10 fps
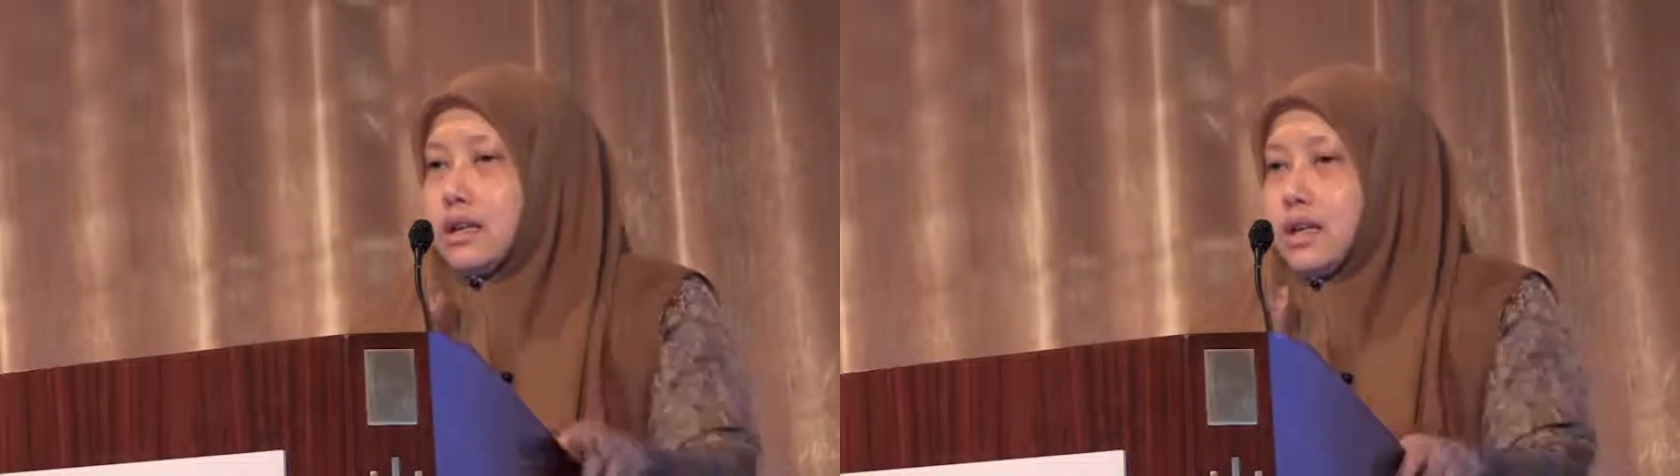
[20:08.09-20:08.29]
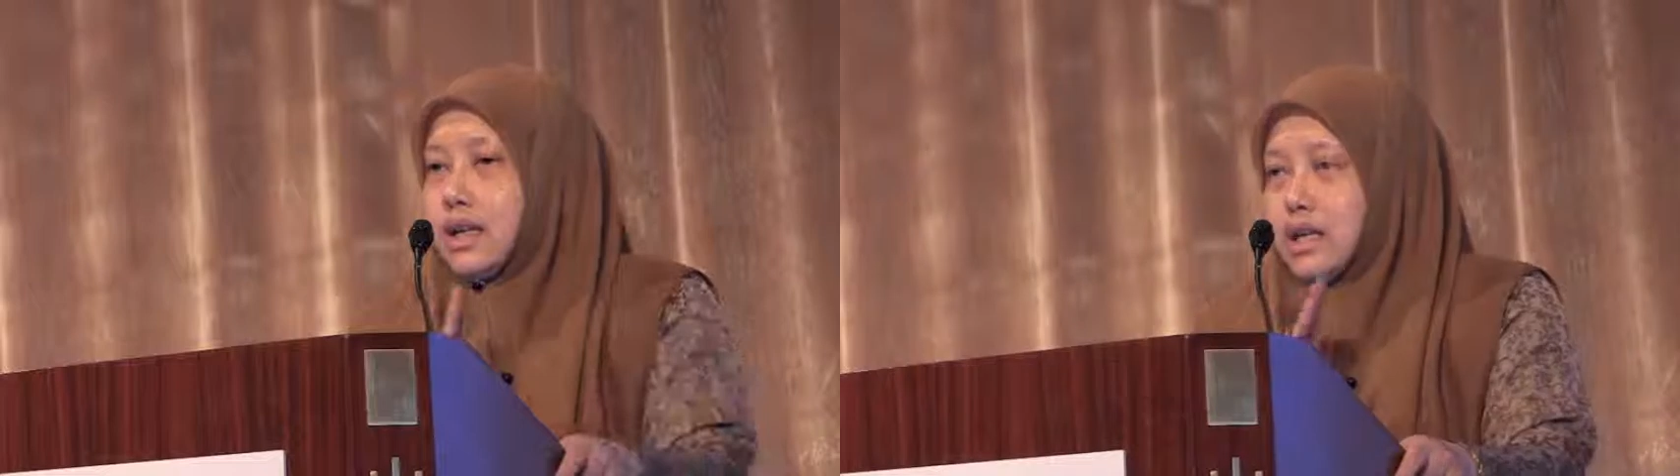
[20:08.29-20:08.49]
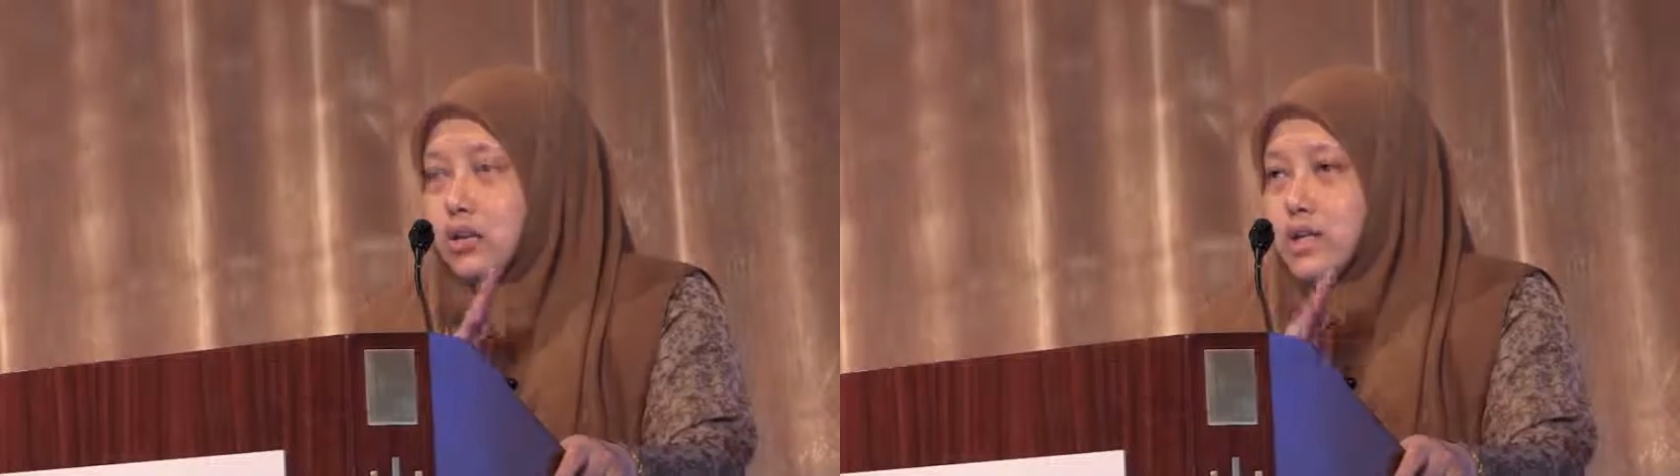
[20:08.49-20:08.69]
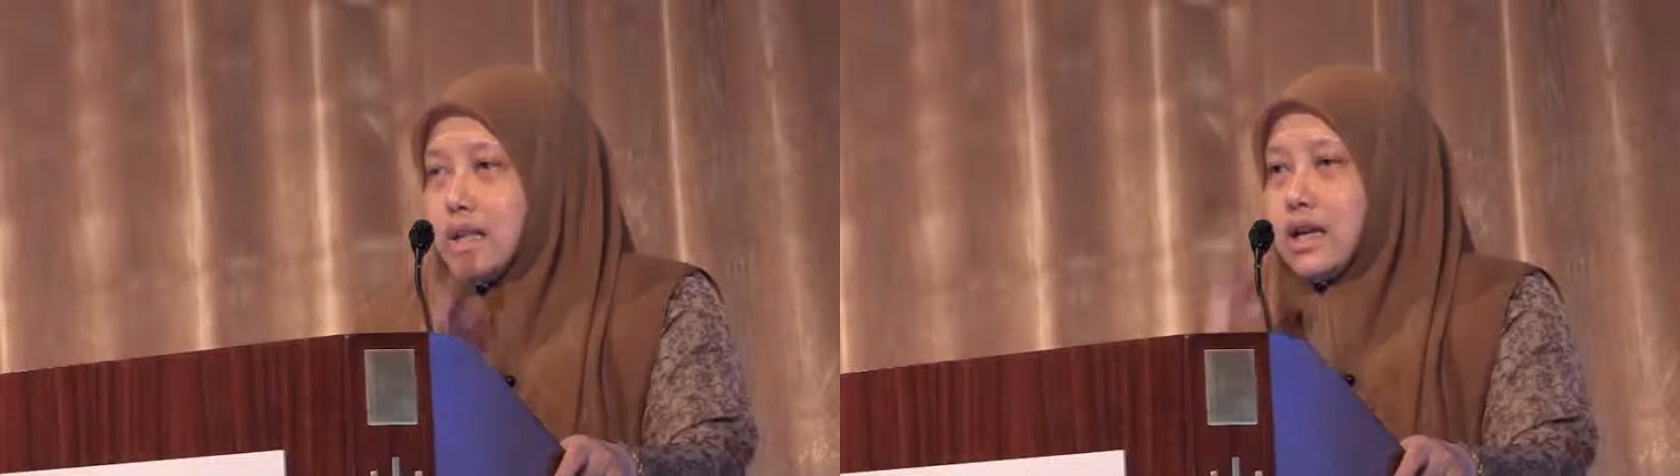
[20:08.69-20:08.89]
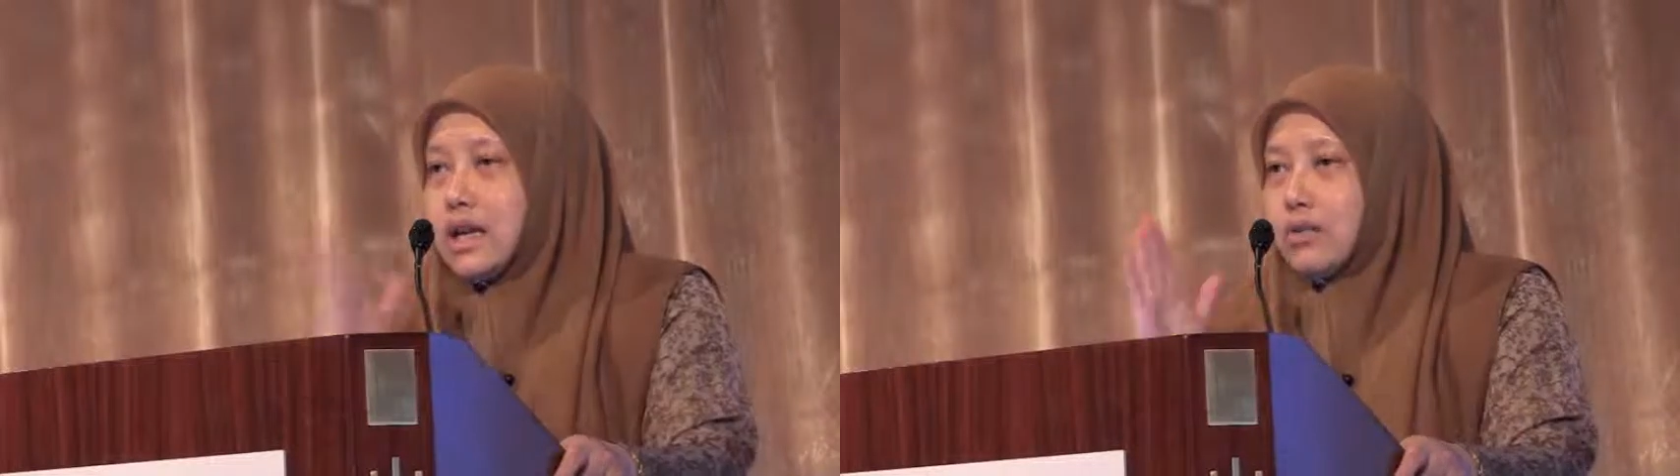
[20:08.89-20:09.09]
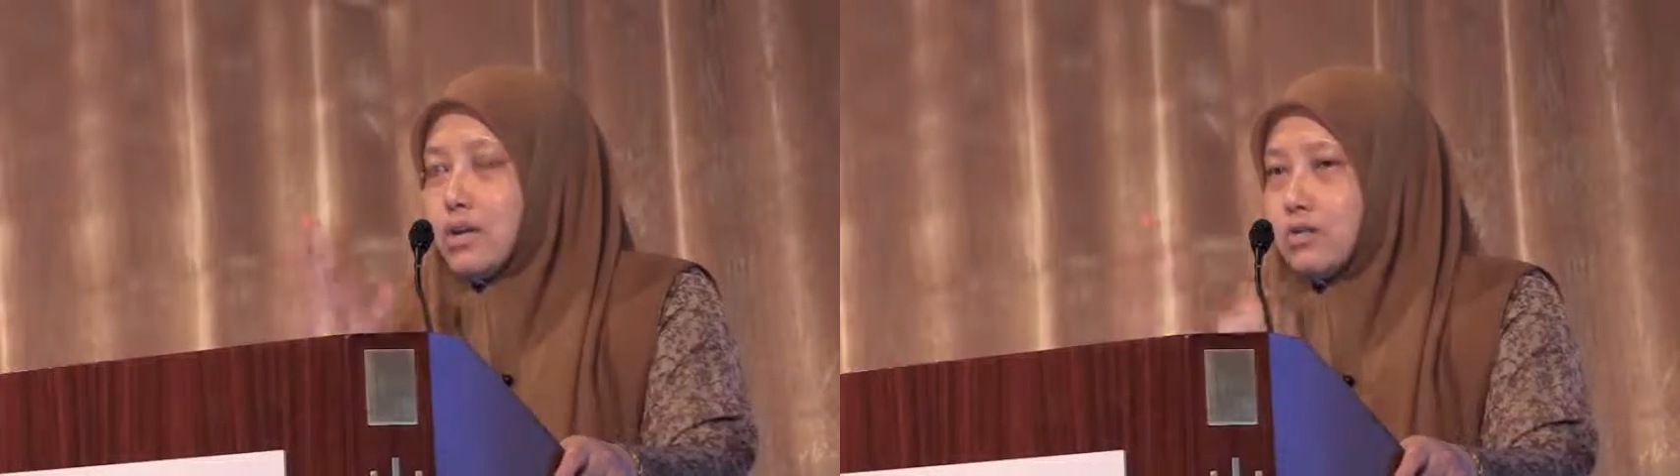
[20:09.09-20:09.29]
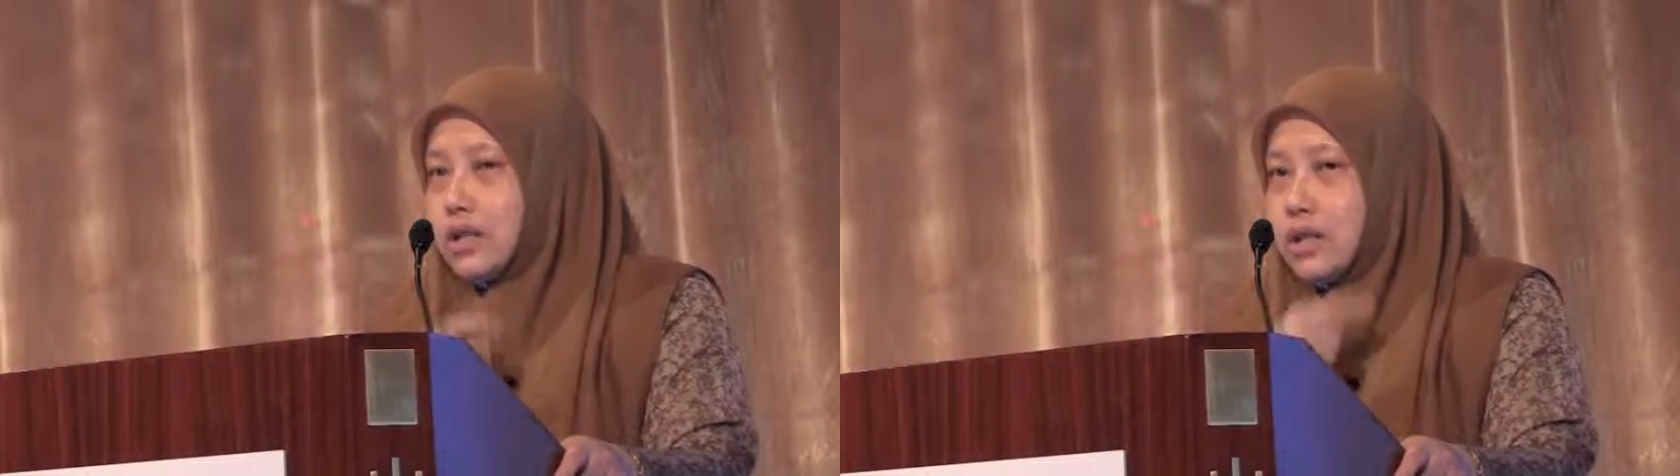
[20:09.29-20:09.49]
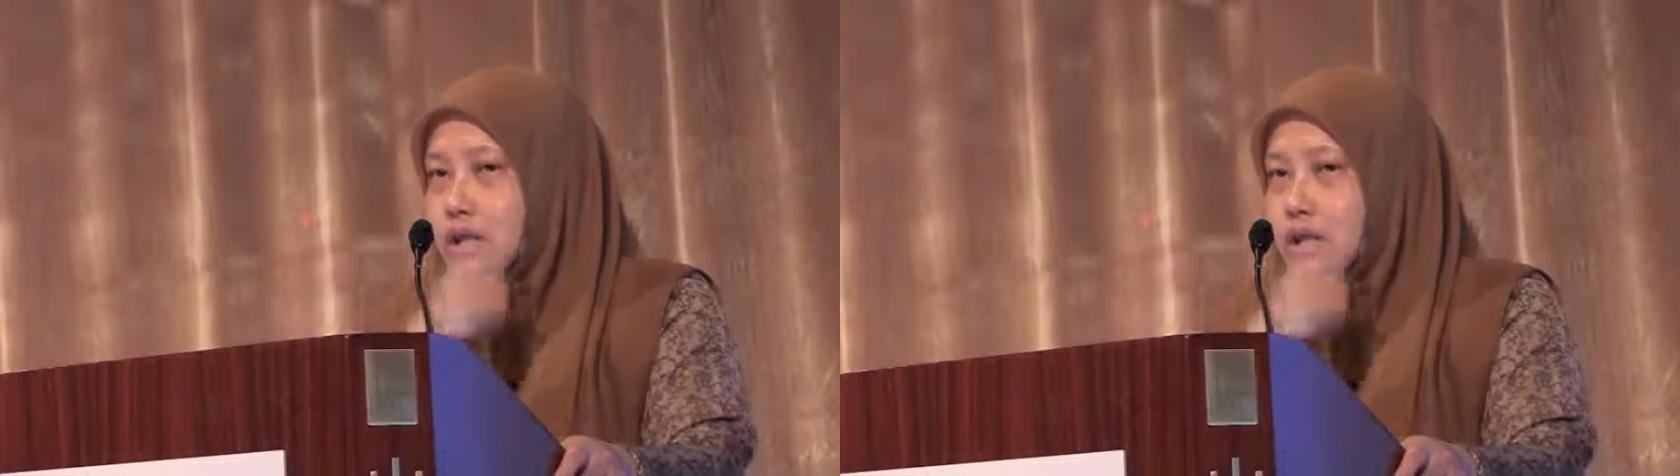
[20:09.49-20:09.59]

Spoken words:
then you take it out of the